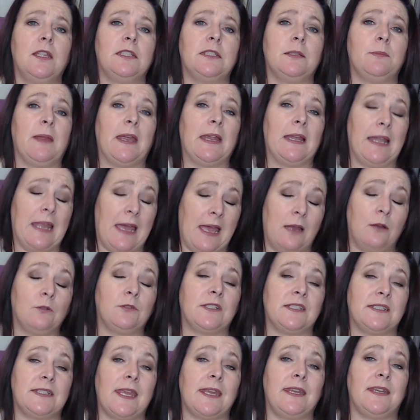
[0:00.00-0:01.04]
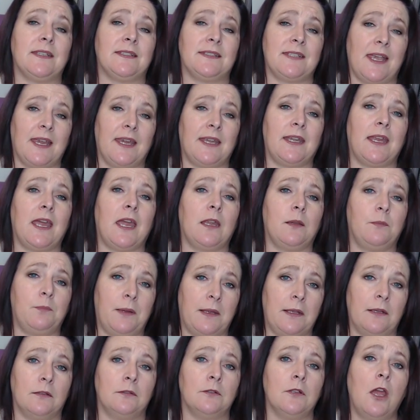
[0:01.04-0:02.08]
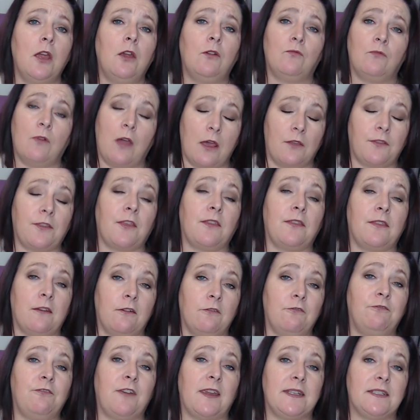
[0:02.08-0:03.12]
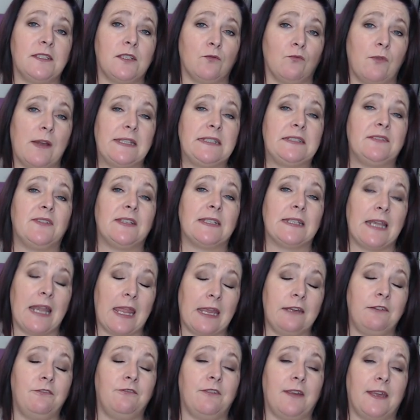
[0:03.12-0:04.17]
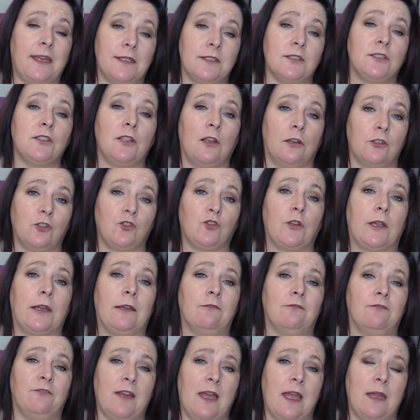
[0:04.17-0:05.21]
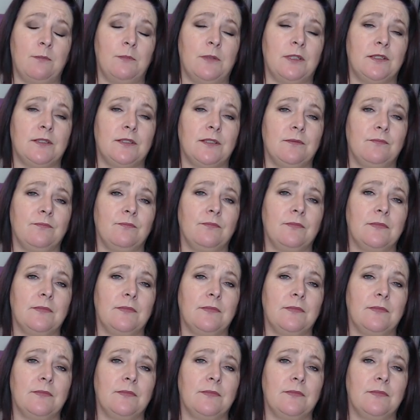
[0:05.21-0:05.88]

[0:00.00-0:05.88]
to be allowed to take a cyanide pill rather than face the rest of his life in solitary confinement.